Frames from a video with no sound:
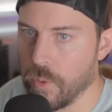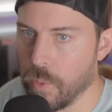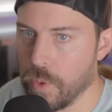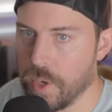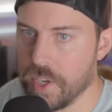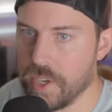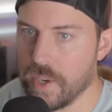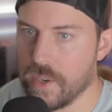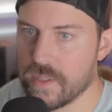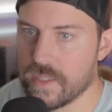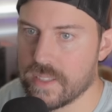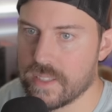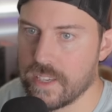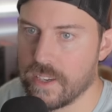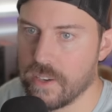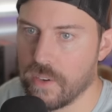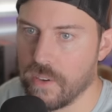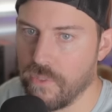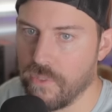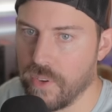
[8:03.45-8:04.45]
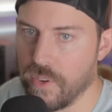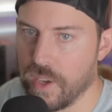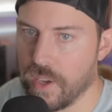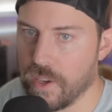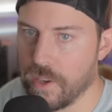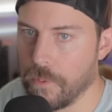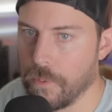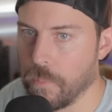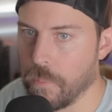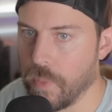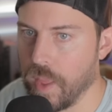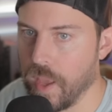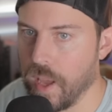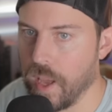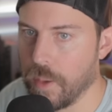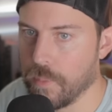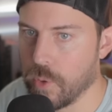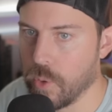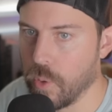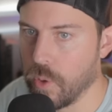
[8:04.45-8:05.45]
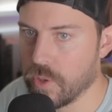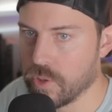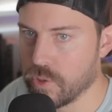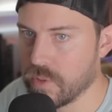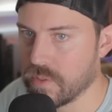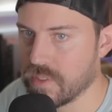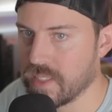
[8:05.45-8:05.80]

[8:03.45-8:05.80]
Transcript: Retuned steering feel. You also